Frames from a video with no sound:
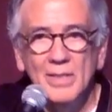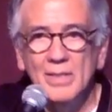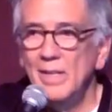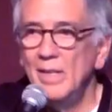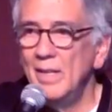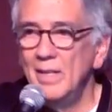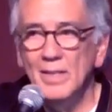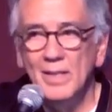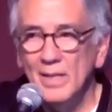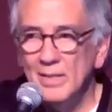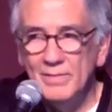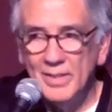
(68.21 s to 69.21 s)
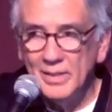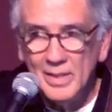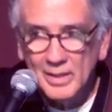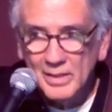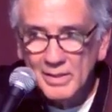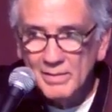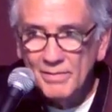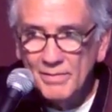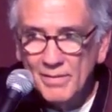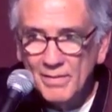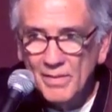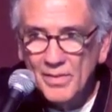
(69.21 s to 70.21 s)
to any kind of vindictive
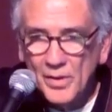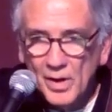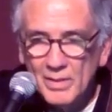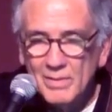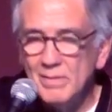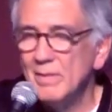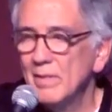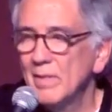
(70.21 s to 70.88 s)
thoughts,